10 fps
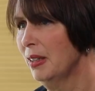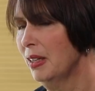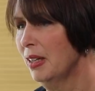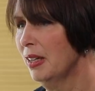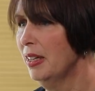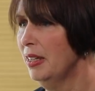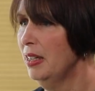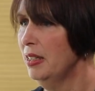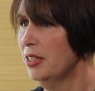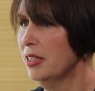
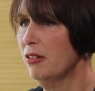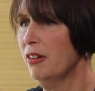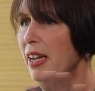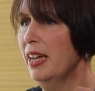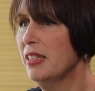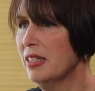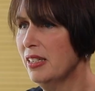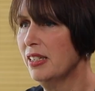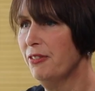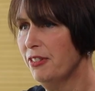our presence
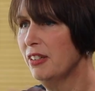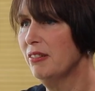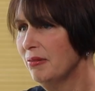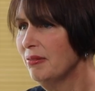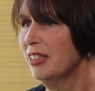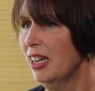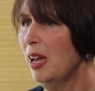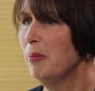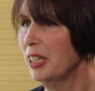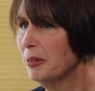just creates
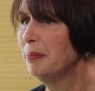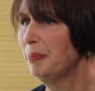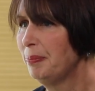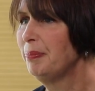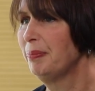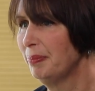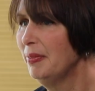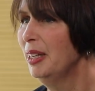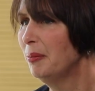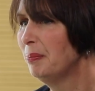a different aura.
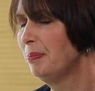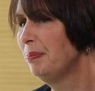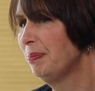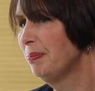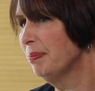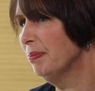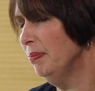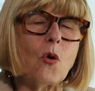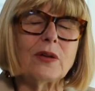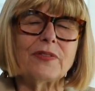And
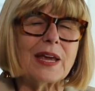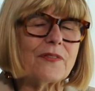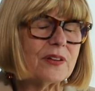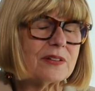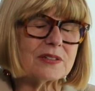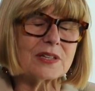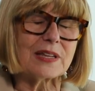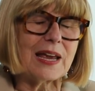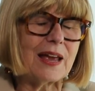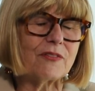all of the effort
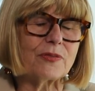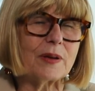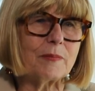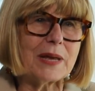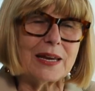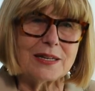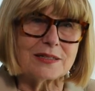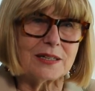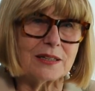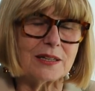that they have
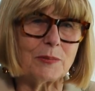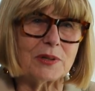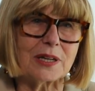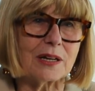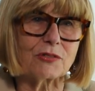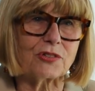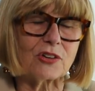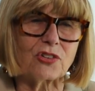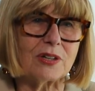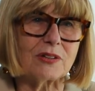made in the building and
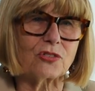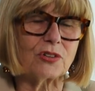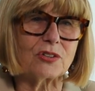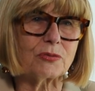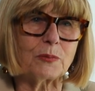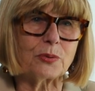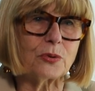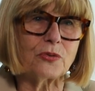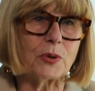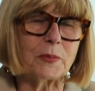construction industry to
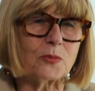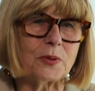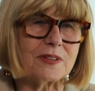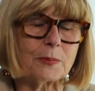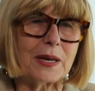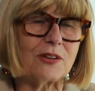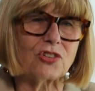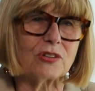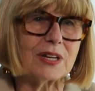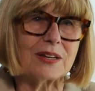improve women's
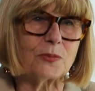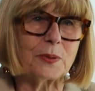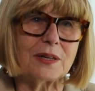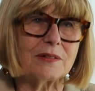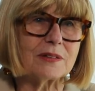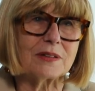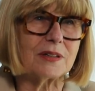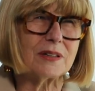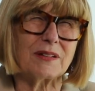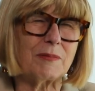participation
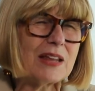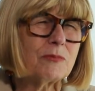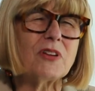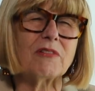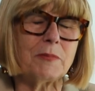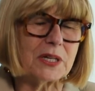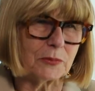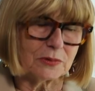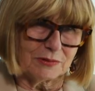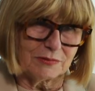had very
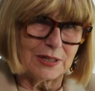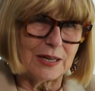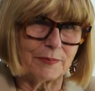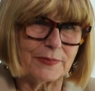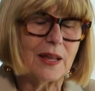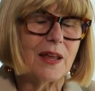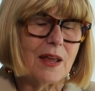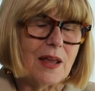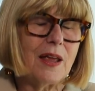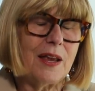minimal
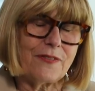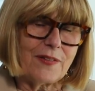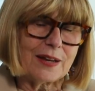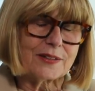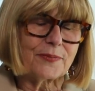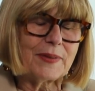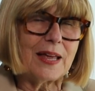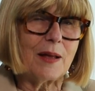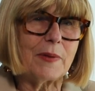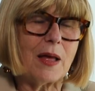effect.
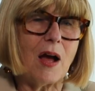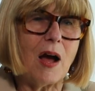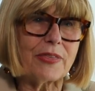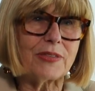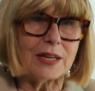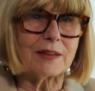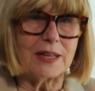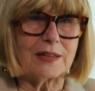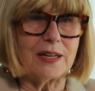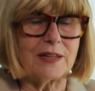I think
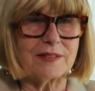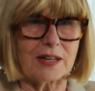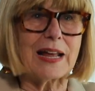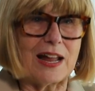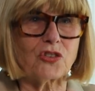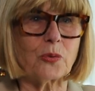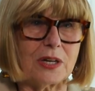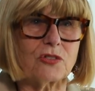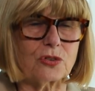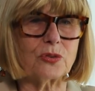that it is a
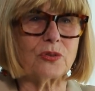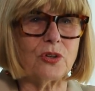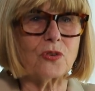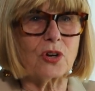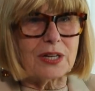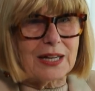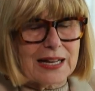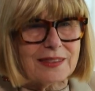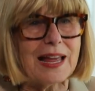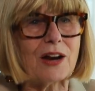catch-22. You've got to
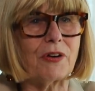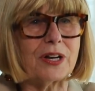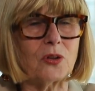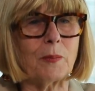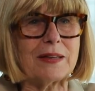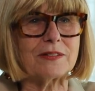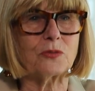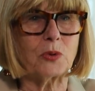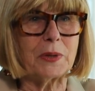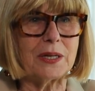get that critical mass
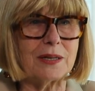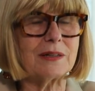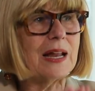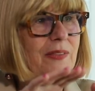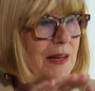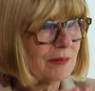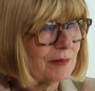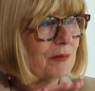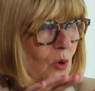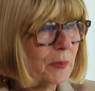of women in, and
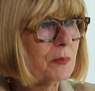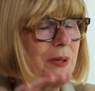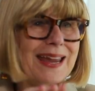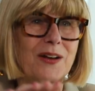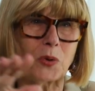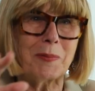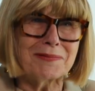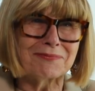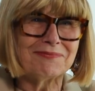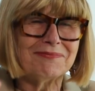then women beget
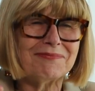women,